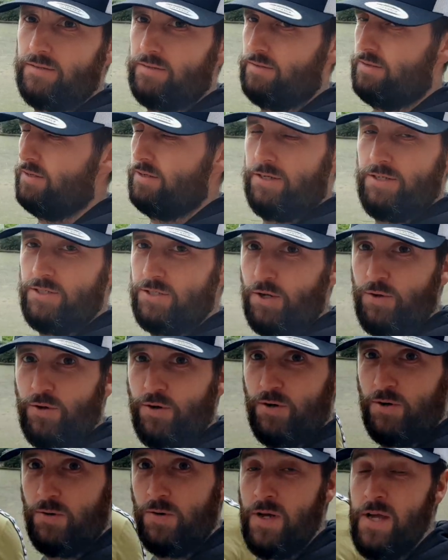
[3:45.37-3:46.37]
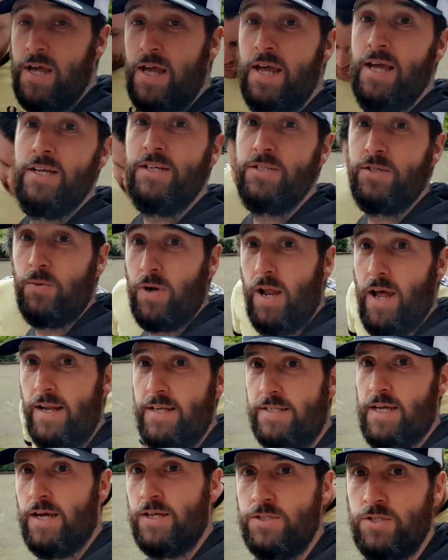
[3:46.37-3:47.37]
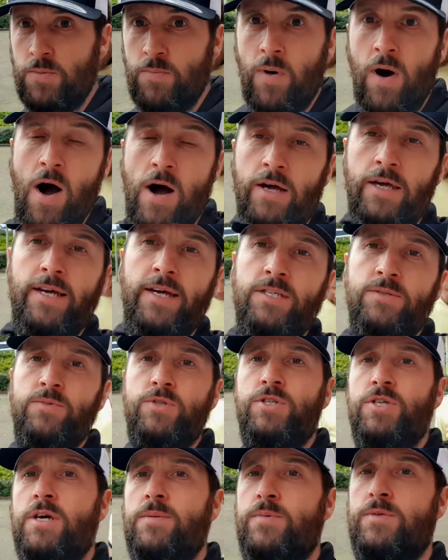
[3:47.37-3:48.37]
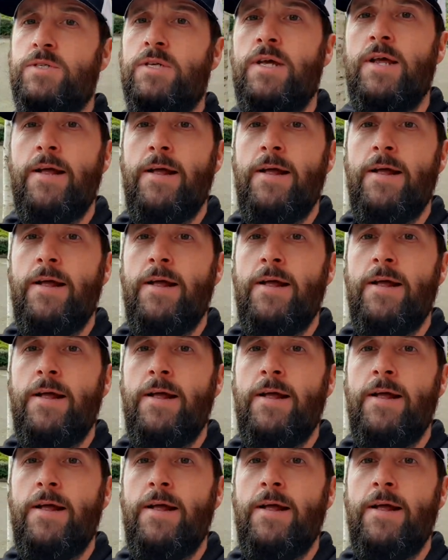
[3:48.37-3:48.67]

Oh, so cool. So we're gonna head down to the market, get some chips,